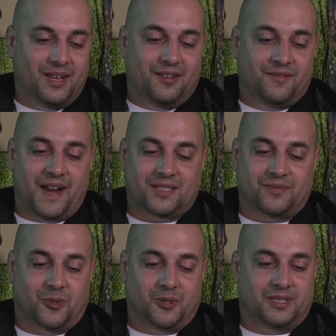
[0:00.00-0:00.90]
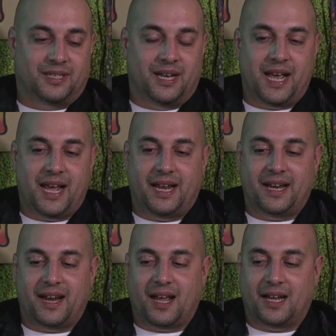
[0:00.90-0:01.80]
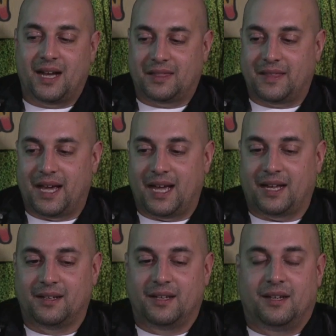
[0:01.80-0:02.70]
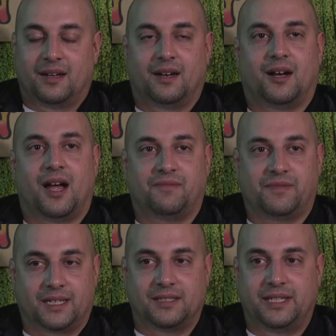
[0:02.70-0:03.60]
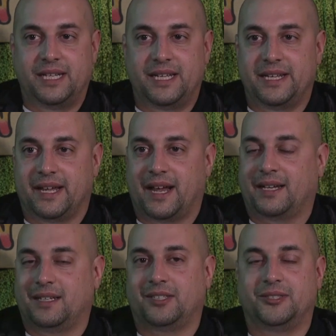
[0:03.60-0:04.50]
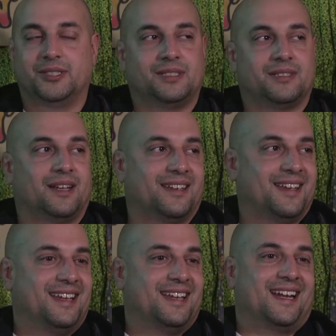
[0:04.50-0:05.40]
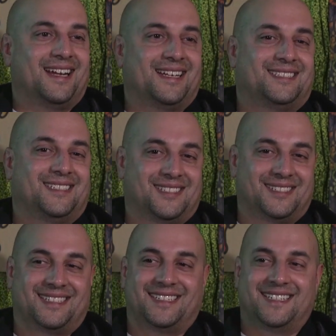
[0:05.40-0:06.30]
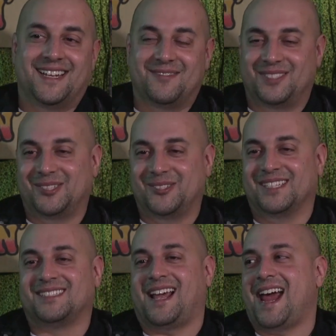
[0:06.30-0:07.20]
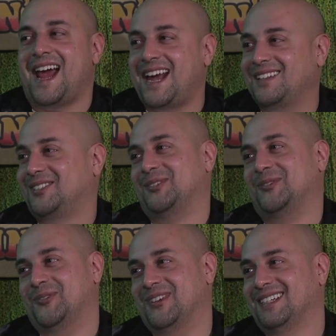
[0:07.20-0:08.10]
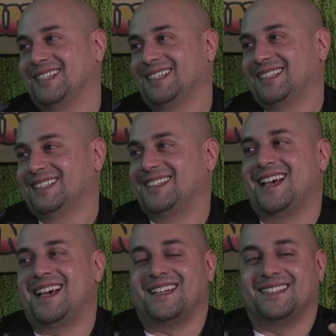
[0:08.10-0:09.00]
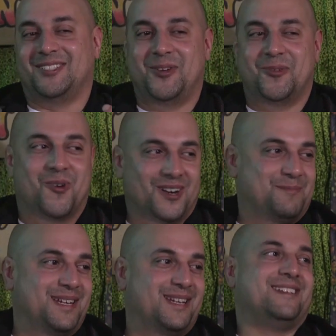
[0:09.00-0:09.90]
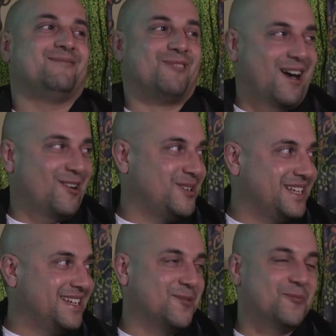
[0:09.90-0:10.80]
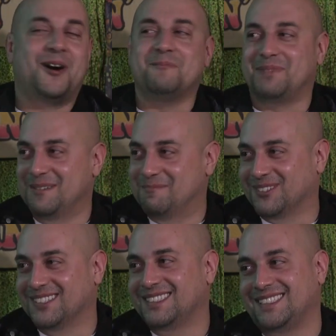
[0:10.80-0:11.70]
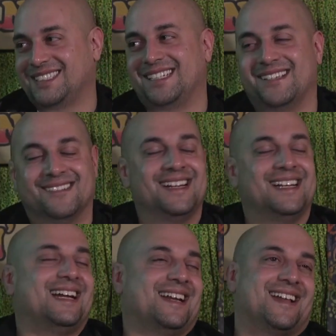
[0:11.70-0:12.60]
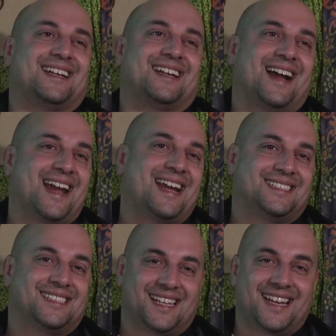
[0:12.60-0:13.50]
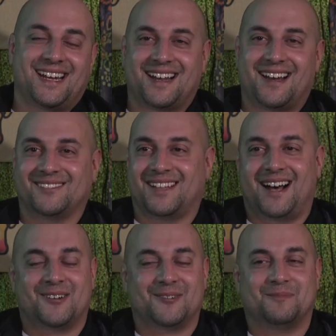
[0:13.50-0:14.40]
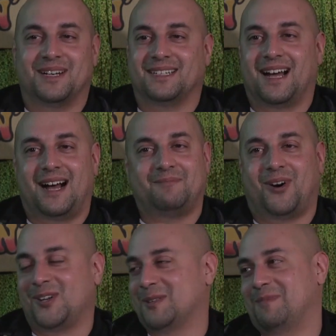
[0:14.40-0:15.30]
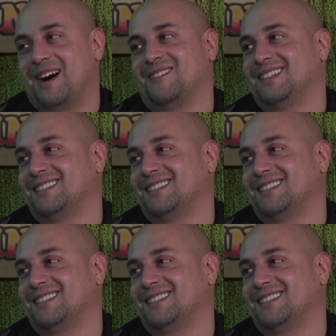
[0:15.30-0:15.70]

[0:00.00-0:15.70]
fast forward to today, and I got that FXD, and you just like, it just gives you this attitude that you want to be rowdy, you want people to see you, and like I hate saying it out loud, but I'm all about it.